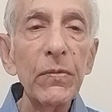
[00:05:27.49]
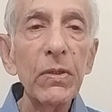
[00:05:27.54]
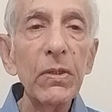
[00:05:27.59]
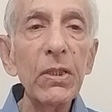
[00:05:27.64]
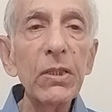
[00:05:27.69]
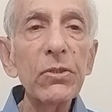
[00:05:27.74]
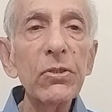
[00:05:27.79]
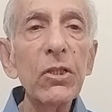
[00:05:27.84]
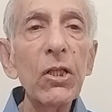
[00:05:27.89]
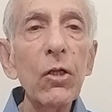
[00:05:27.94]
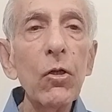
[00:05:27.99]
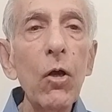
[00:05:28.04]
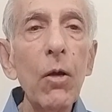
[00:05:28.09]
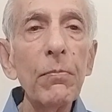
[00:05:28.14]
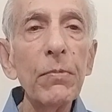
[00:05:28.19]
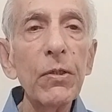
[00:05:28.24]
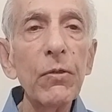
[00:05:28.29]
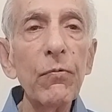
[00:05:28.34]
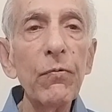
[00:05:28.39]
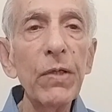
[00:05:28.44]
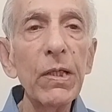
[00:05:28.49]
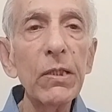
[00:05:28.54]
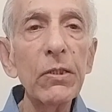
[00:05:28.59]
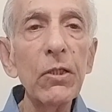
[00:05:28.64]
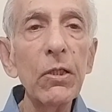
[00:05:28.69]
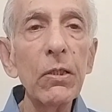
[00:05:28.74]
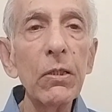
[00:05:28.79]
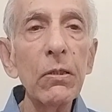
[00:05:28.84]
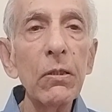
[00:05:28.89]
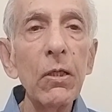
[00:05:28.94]
This is the common way
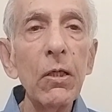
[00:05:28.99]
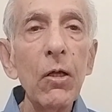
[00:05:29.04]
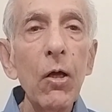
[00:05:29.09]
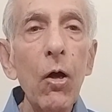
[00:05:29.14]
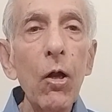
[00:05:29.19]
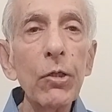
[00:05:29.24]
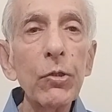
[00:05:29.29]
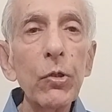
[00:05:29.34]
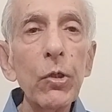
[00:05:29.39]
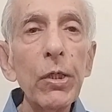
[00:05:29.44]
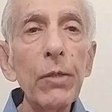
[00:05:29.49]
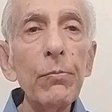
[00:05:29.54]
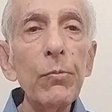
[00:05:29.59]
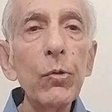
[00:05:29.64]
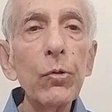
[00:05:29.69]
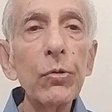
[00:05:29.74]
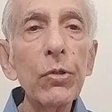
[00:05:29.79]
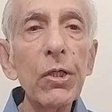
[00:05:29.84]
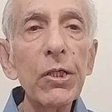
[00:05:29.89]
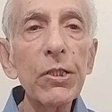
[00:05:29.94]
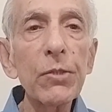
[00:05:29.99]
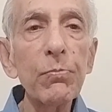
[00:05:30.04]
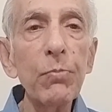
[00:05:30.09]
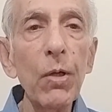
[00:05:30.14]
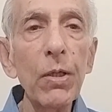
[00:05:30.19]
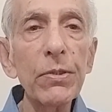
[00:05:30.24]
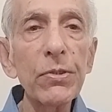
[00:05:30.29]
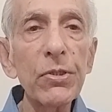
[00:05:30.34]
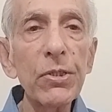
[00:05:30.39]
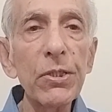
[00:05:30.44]
the autoimmune
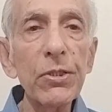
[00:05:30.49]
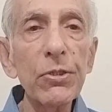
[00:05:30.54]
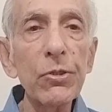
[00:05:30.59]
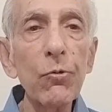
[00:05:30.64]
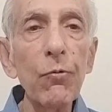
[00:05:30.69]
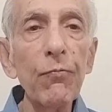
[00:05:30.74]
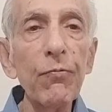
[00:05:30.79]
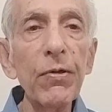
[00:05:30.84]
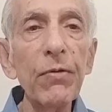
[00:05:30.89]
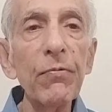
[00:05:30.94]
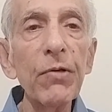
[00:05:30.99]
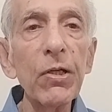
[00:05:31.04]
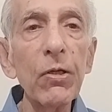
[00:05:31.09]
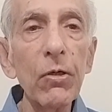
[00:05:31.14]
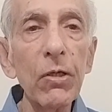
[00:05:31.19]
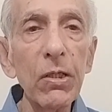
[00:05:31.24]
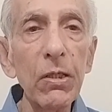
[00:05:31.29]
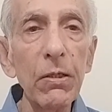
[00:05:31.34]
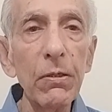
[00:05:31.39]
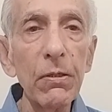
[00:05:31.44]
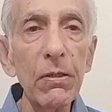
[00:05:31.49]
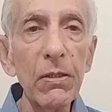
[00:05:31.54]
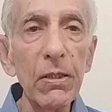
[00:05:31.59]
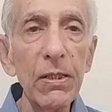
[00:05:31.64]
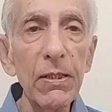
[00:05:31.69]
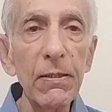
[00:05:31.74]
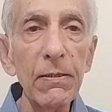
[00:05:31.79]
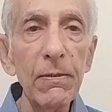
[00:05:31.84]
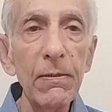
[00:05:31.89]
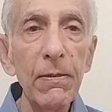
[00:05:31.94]
responses to fever occur.
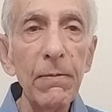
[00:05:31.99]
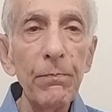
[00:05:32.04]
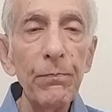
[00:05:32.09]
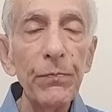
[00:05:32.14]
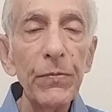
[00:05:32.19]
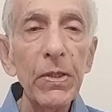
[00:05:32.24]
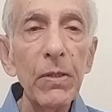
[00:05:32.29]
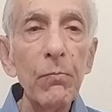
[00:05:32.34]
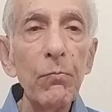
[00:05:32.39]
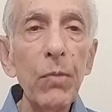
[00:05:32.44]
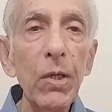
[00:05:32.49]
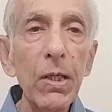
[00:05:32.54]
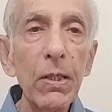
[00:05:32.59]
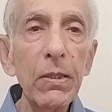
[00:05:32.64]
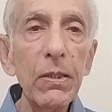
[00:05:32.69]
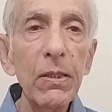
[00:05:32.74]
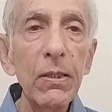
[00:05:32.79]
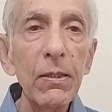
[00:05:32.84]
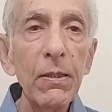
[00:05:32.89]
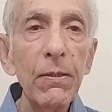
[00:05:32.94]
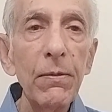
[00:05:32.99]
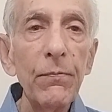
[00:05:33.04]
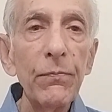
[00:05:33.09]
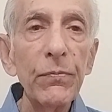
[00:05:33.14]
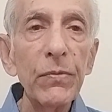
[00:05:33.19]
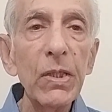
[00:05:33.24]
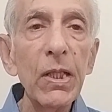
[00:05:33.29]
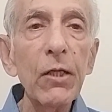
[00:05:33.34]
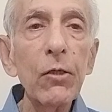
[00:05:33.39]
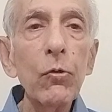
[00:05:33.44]
But
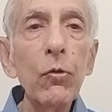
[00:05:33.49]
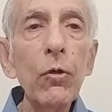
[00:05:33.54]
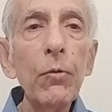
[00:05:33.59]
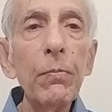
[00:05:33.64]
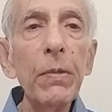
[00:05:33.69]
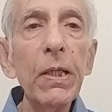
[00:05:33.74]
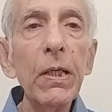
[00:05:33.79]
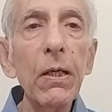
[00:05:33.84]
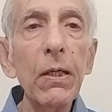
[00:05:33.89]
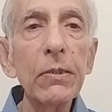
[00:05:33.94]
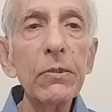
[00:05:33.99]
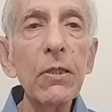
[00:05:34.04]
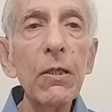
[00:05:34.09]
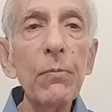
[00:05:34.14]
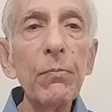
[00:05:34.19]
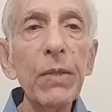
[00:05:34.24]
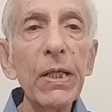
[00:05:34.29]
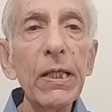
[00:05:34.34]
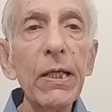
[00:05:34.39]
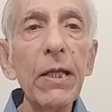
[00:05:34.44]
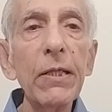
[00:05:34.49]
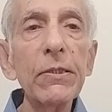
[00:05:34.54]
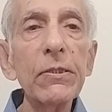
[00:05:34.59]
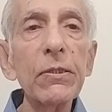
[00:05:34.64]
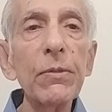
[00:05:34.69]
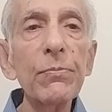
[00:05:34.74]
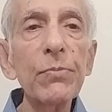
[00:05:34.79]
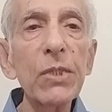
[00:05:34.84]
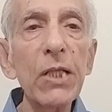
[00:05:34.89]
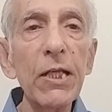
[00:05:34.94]
there could be other
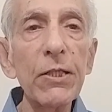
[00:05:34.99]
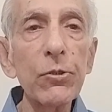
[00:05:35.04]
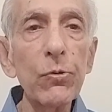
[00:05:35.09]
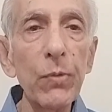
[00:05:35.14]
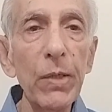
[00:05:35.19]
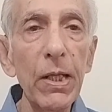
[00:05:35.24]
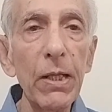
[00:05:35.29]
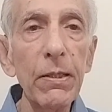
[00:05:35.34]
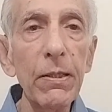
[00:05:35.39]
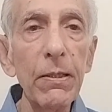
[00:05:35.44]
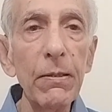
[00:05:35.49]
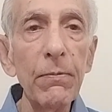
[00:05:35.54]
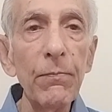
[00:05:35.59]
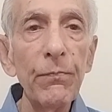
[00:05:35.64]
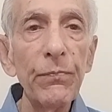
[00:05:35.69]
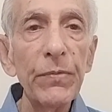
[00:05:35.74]
mechanisms as well,